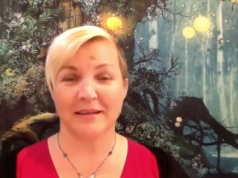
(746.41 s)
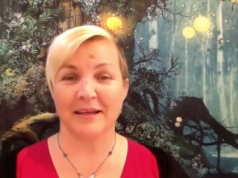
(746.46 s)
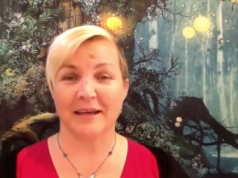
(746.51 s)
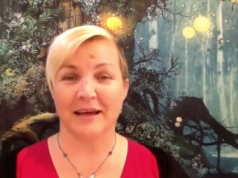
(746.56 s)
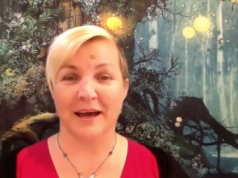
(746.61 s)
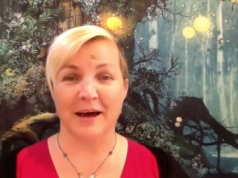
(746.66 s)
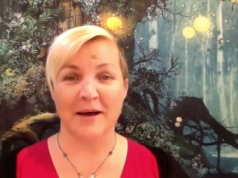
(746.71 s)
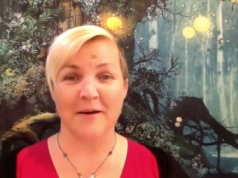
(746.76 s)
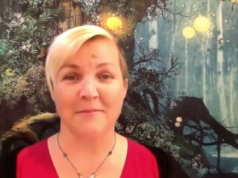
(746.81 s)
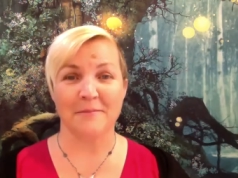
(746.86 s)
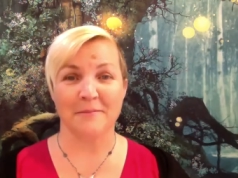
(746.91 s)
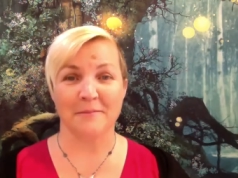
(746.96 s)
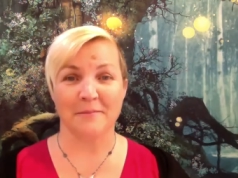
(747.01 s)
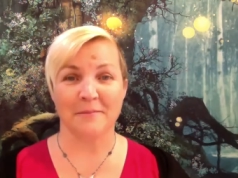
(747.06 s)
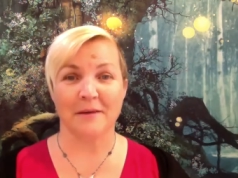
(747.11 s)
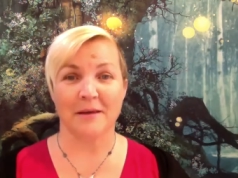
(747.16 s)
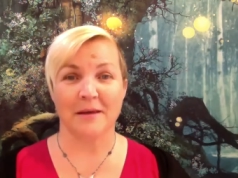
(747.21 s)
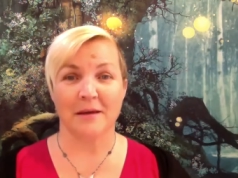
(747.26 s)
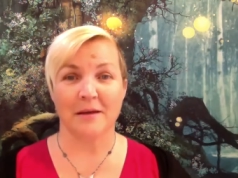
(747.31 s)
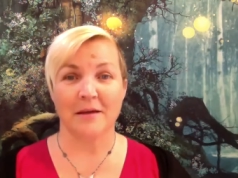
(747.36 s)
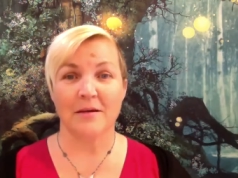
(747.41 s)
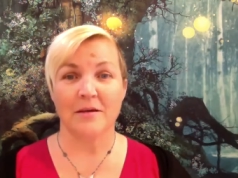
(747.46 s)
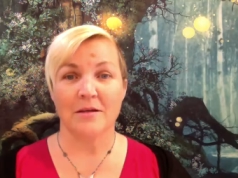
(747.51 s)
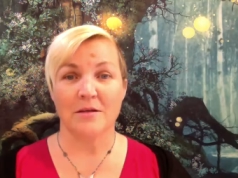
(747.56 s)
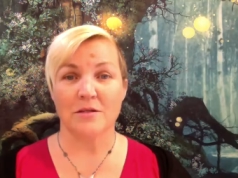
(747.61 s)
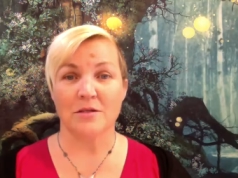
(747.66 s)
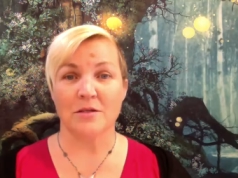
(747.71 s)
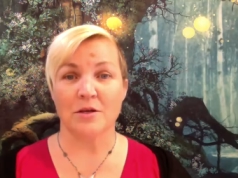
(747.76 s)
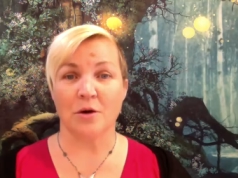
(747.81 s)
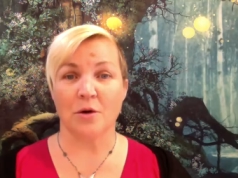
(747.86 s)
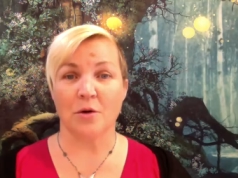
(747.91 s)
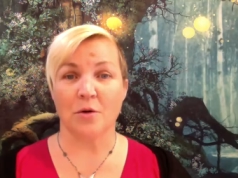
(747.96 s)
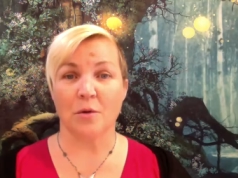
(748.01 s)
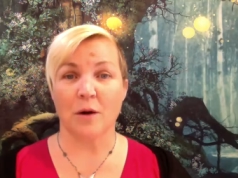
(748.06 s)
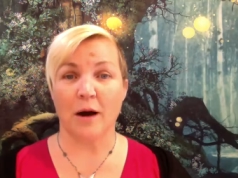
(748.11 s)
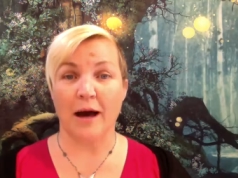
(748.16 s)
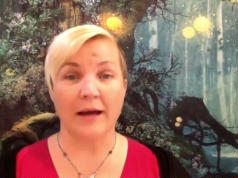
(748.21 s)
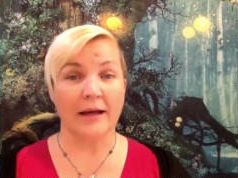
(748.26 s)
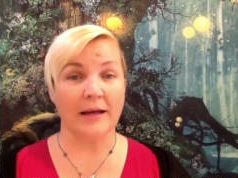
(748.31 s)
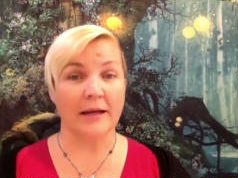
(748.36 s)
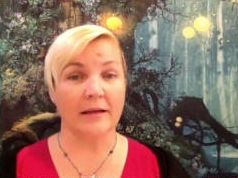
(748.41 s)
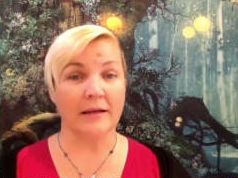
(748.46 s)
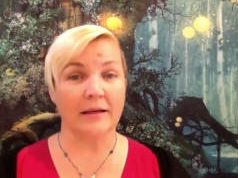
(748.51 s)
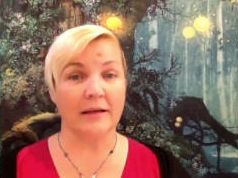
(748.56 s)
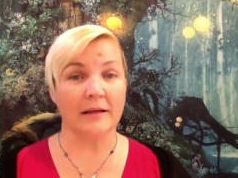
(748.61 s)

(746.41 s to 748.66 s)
Yeah. So I